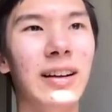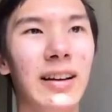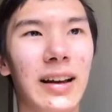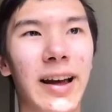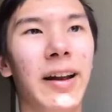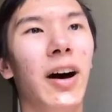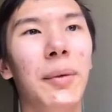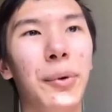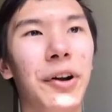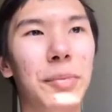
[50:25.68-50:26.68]
And on
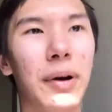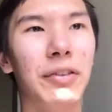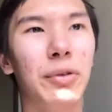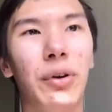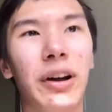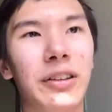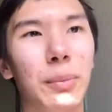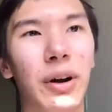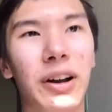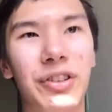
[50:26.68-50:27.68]
branch master, we'll get to
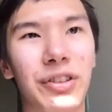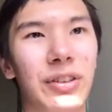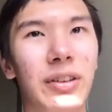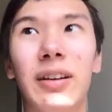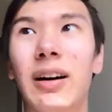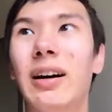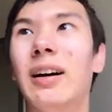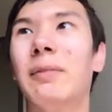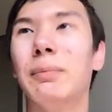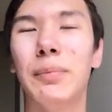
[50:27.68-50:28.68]
branches
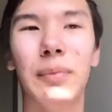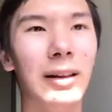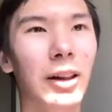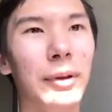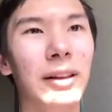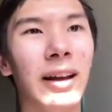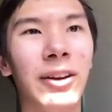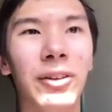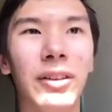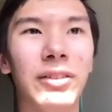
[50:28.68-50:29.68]
a little bit later
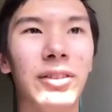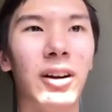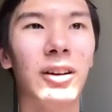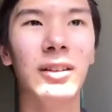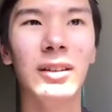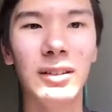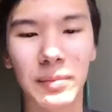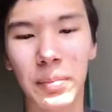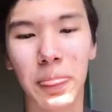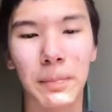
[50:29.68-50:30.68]
in this talk.
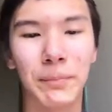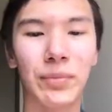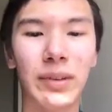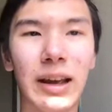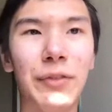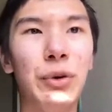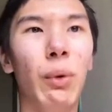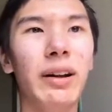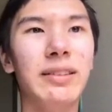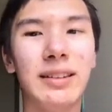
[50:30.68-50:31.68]
If you
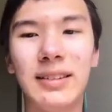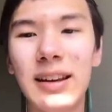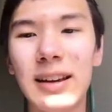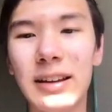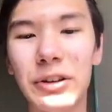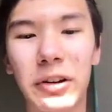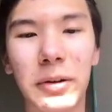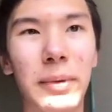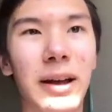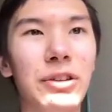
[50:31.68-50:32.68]
want to see your
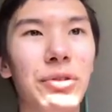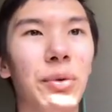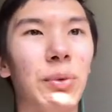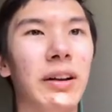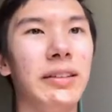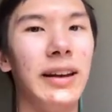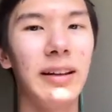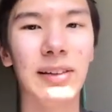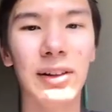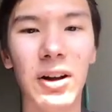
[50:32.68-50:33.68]
commit, you can run
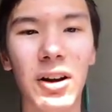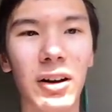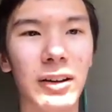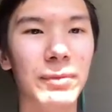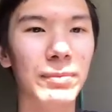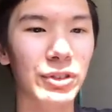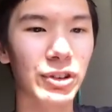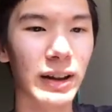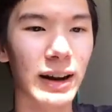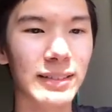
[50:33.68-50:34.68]
Git Log.
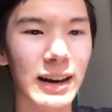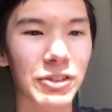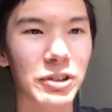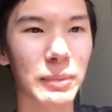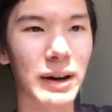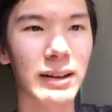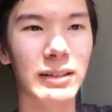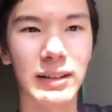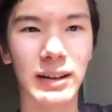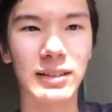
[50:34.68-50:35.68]
So that is actually my
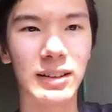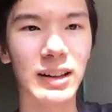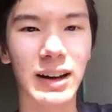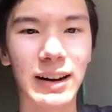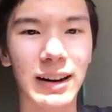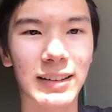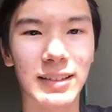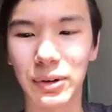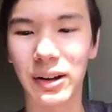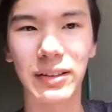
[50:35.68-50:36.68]
next slide. I guess
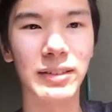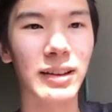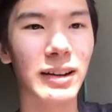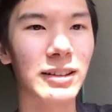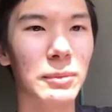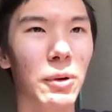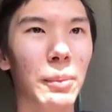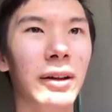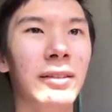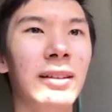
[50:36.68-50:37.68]
they're not in the slides anymore,
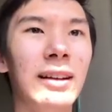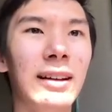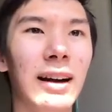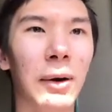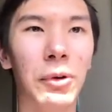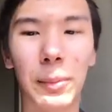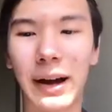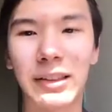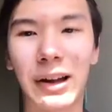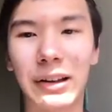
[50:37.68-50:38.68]
but I'll roll
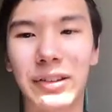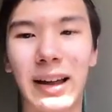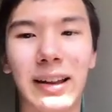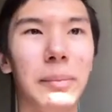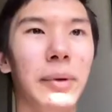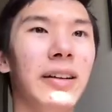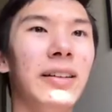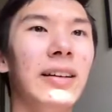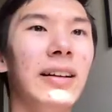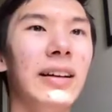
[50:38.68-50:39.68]
back to that in a minute.
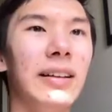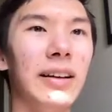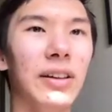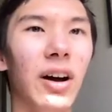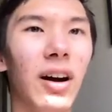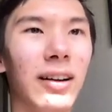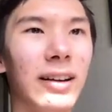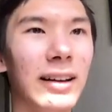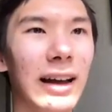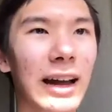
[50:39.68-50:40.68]
Git Log.
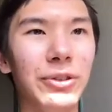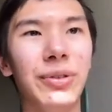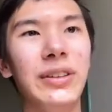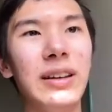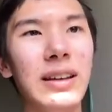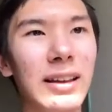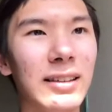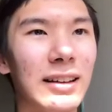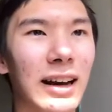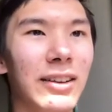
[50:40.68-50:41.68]
And you'll see this
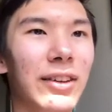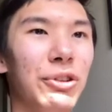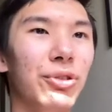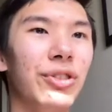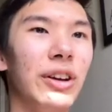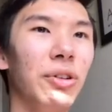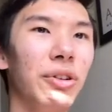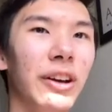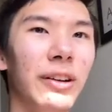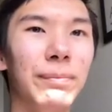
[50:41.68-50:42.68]
kind of interesting
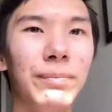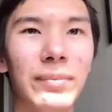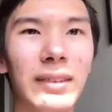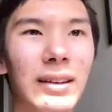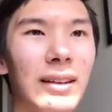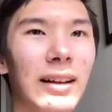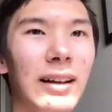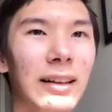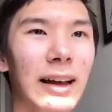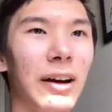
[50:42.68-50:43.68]
looking
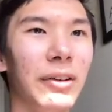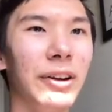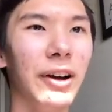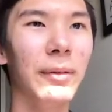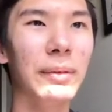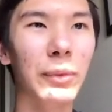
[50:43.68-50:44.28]
layout here.